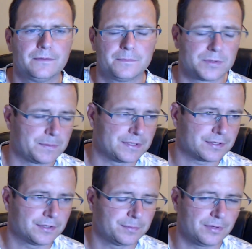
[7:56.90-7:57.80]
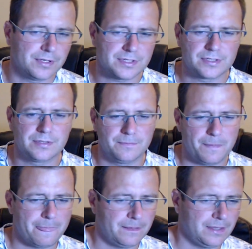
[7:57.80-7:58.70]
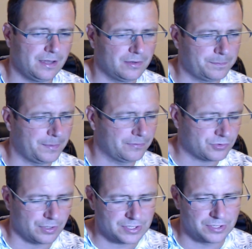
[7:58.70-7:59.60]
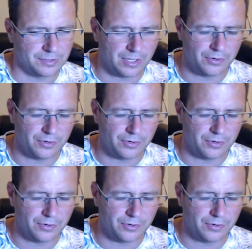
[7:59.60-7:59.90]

Must be inside the BIOS. Yeah, I've tried to do that